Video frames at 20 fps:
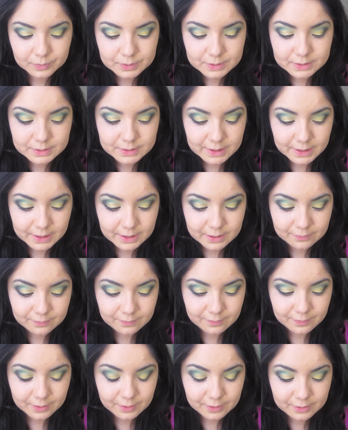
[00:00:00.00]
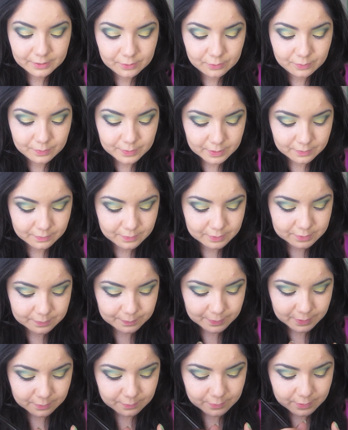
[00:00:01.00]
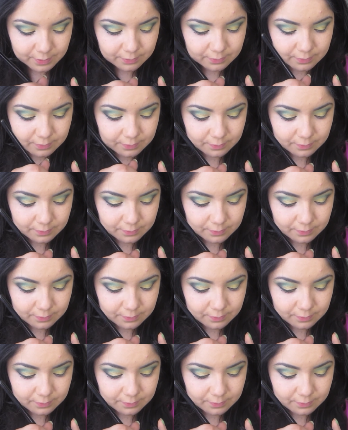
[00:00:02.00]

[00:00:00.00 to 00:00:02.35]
Just taking a very little bit of this pigment,